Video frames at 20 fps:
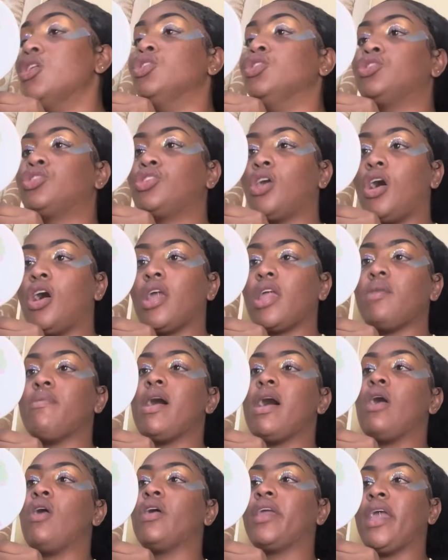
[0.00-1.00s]
me. So
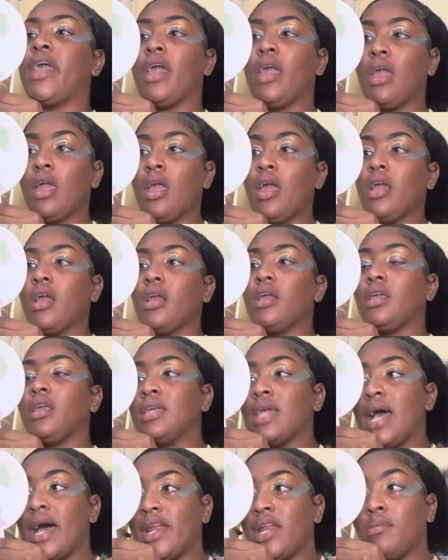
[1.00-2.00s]
Ima okay.
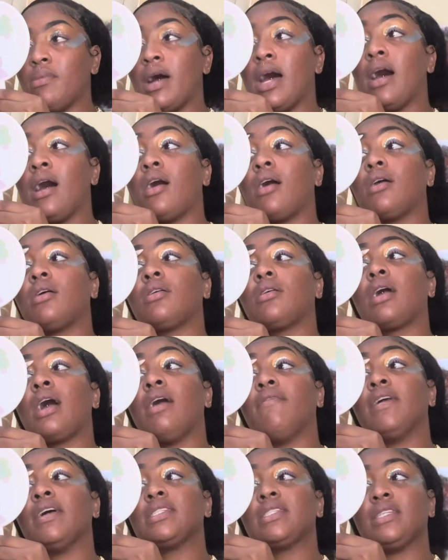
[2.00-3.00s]
Yan Ima
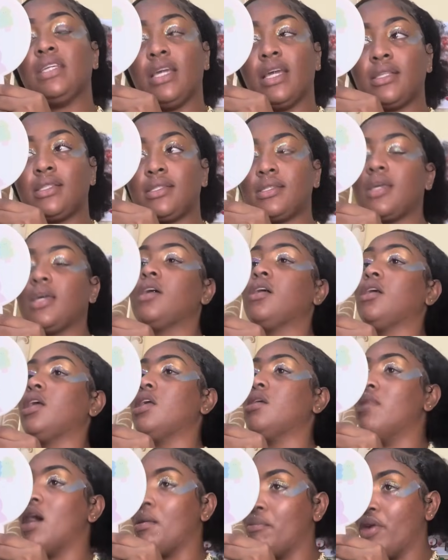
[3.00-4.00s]
conversate.
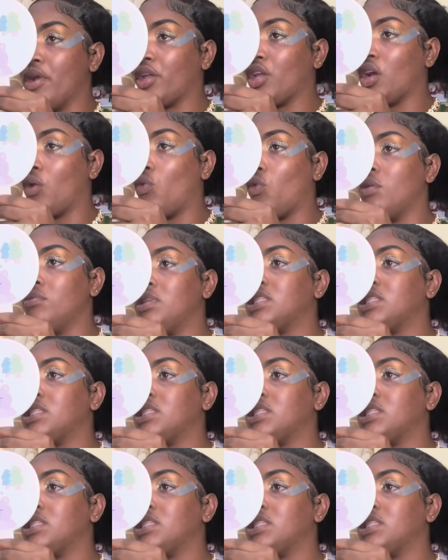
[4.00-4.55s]
Yeah. Ima bring you home,